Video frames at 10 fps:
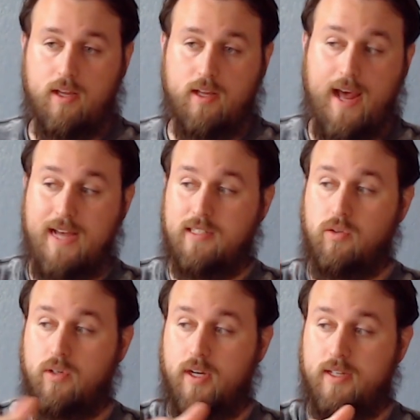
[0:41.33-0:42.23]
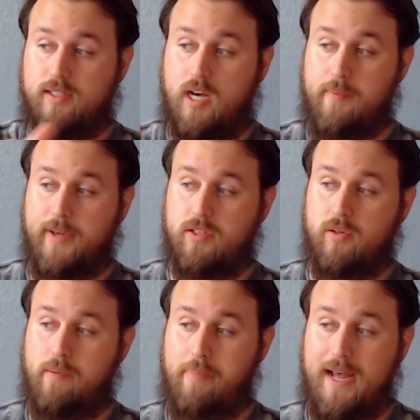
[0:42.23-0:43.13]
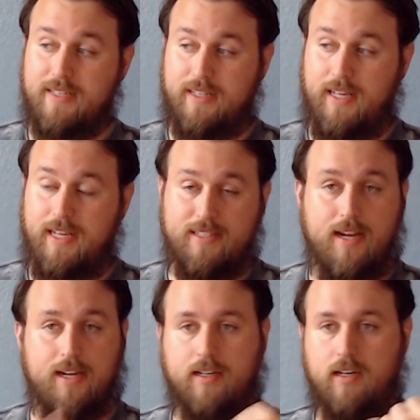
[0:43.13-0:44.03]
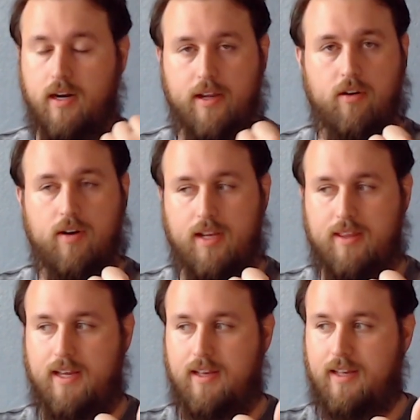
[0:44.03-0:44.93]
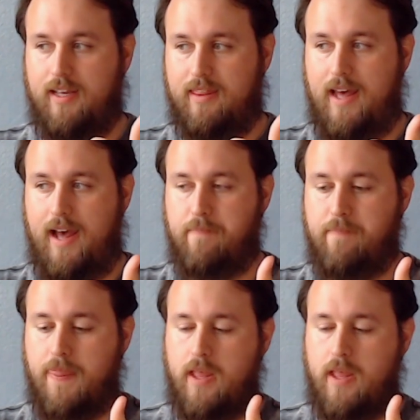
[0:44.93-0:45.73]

as Luka is coming to the basket, he's not cutting or anything like that.